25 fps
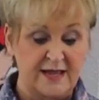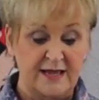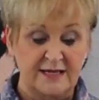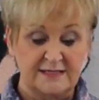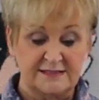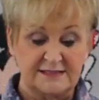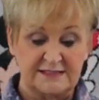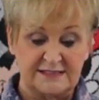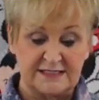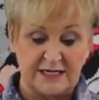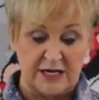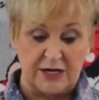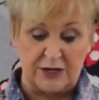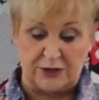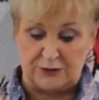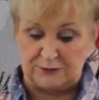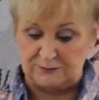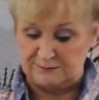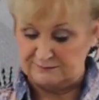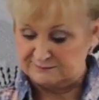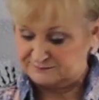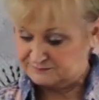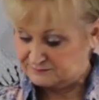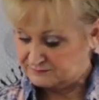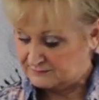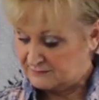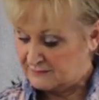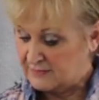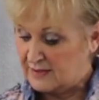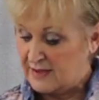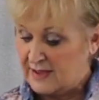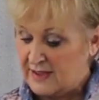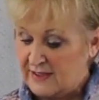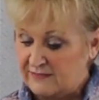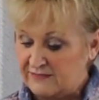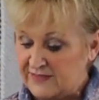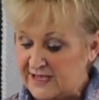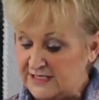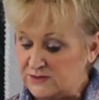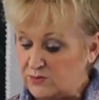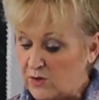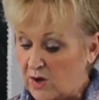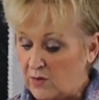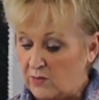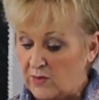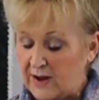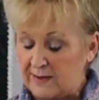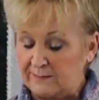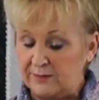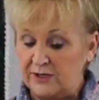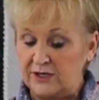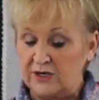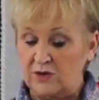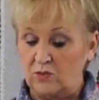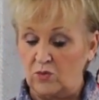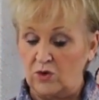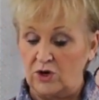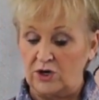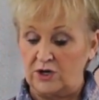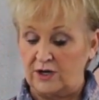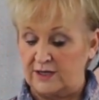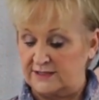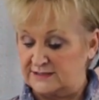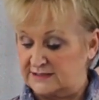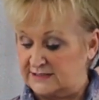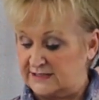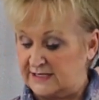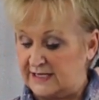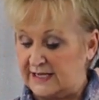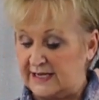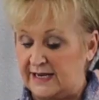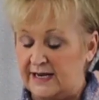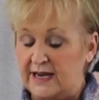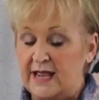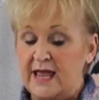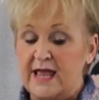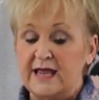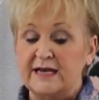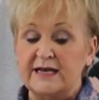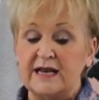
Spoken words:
So that's what I'm going to work on today.